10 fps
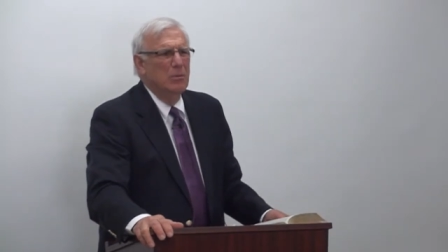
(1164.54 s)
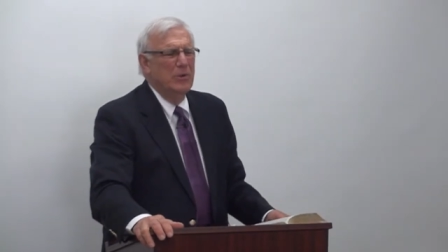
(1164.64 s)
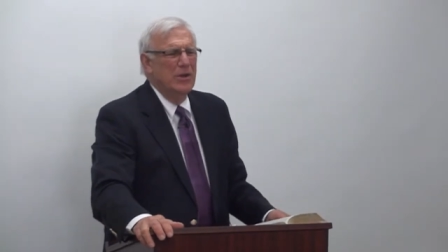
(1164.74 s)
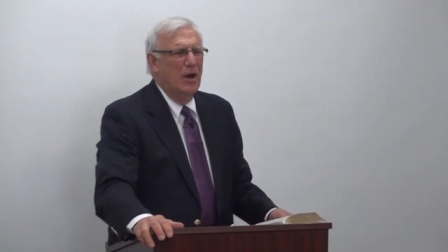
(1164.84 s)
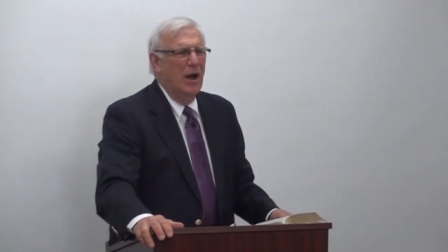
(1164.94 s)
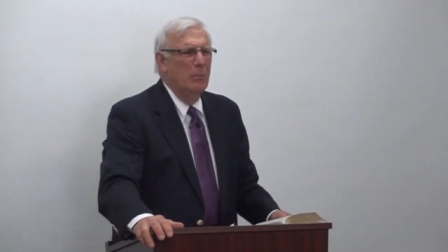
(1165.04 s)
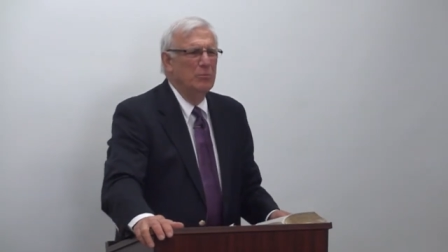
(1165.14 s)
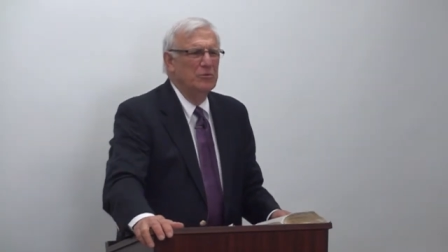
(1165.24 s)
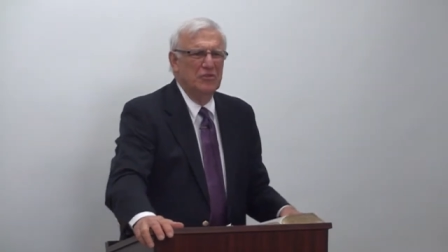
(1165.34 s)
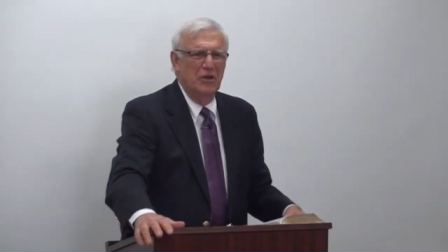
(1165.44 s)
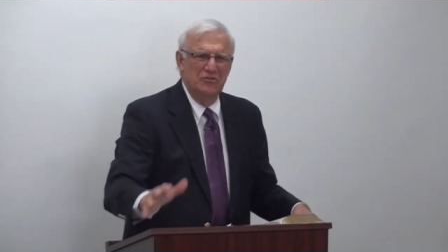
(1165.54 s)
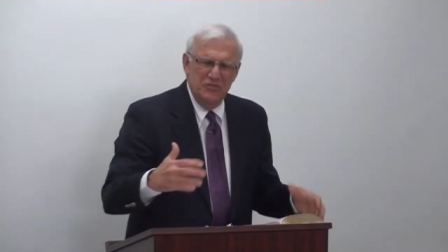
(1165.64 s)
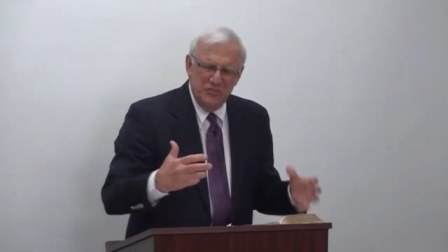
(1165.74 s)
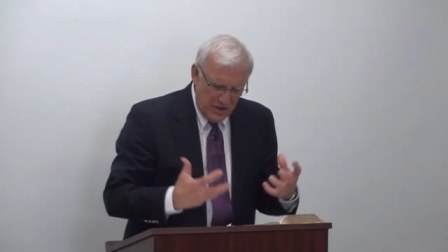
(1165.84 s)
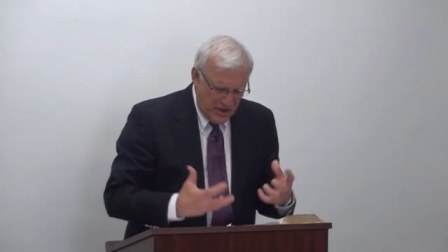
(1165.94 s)
becomes uh,
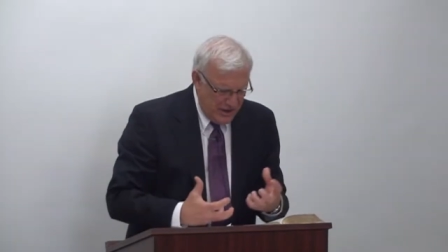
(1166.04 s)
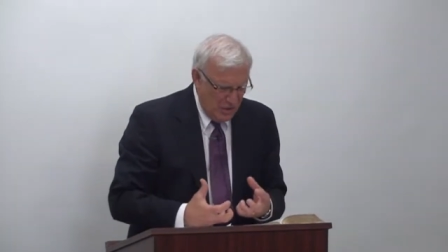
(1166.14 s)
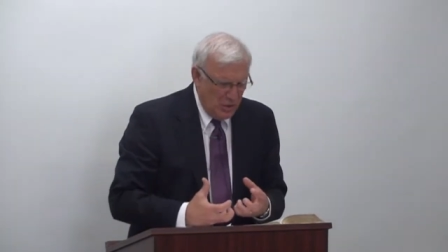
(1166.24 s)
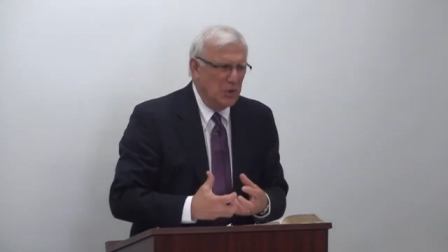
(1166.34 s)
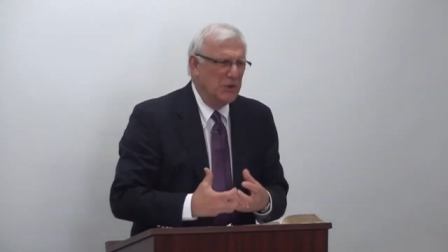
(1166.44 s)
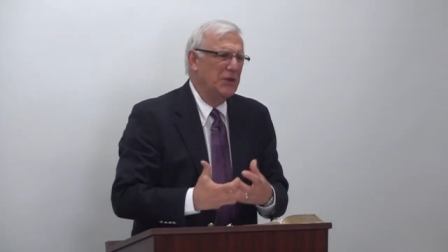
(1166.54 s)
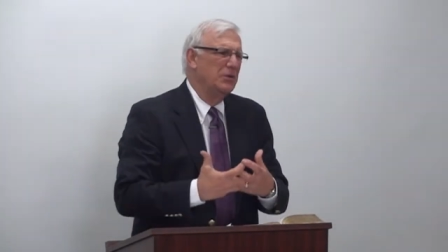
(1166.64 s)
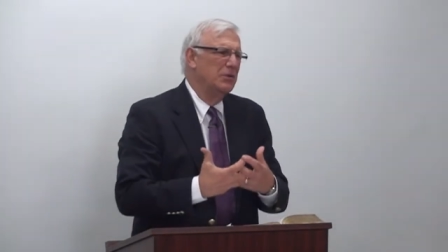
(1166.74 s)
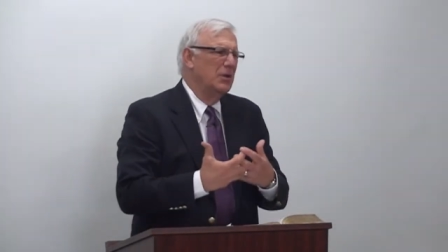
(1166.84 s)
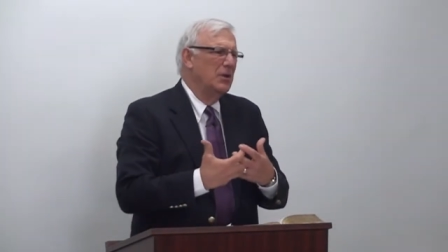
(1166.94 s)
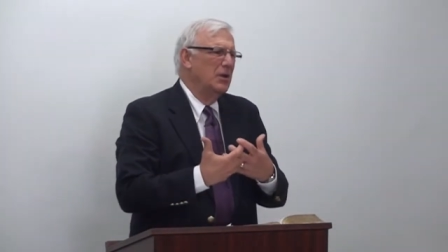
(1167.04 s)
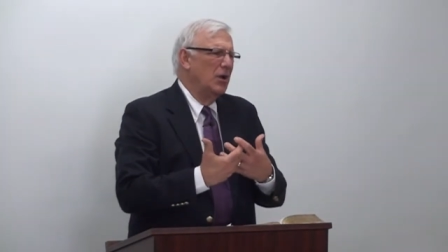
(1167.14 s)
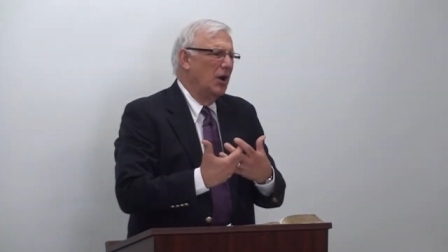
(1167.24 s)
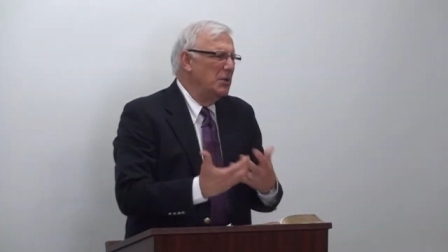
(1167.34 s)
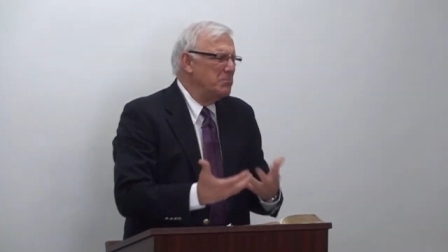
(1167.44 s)
stale and
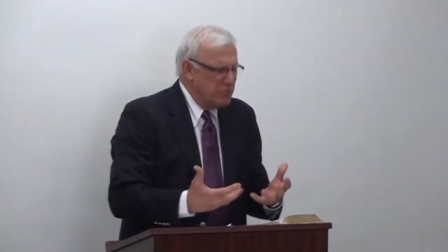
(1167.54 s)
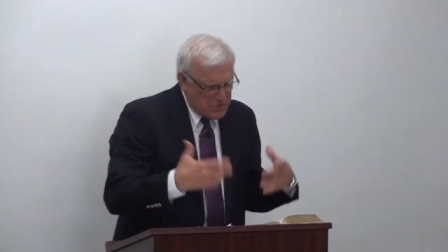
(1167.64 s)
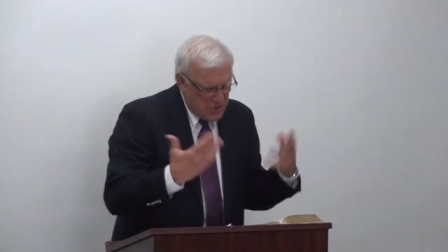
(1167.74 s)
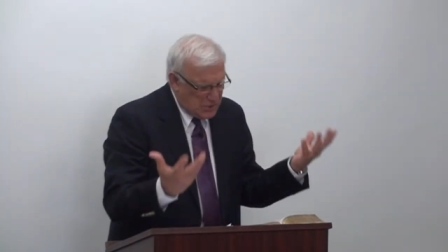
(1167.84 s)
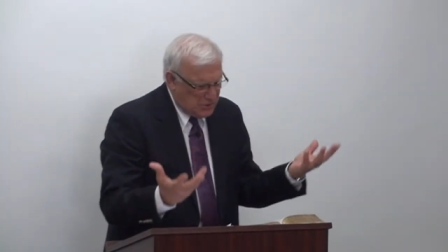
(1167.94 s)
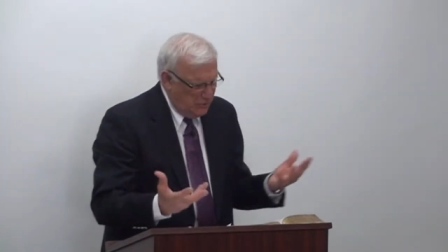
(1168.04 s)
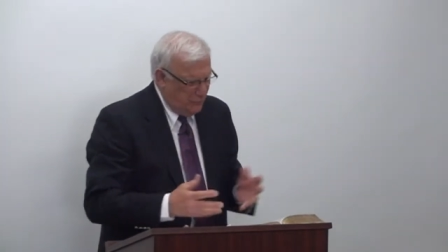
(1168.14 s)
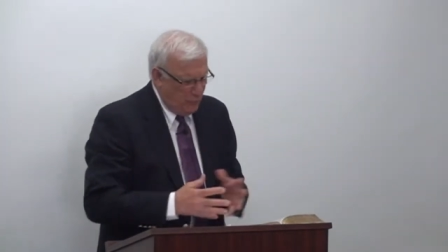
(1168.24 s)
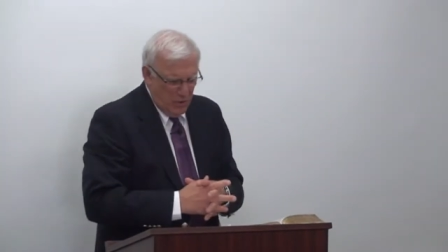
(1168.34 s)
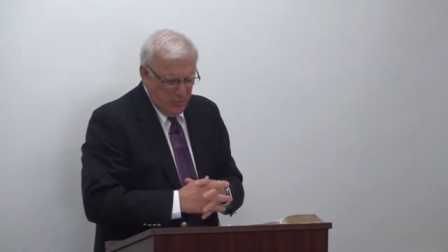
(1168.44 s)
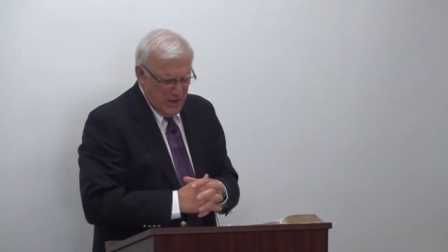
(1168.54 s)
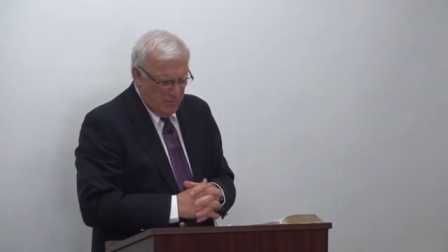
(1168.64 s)
unproductive for me.